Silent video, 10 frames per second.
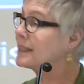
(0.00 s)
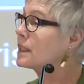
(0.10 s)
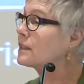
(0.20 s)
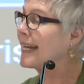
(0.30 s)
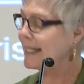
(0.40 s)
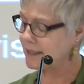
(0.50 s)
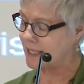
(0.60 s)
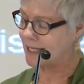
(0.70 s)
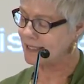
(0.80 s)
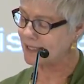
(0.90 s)
in the late
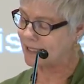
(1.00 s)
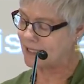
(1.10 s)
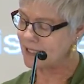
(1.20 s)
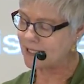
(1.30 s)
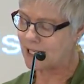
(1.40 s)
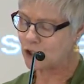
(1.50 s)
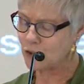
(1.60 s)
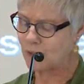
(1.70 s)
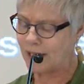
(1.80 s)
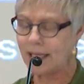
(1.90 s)
19th
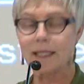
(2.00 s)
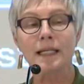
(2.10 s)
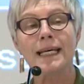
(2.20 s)
century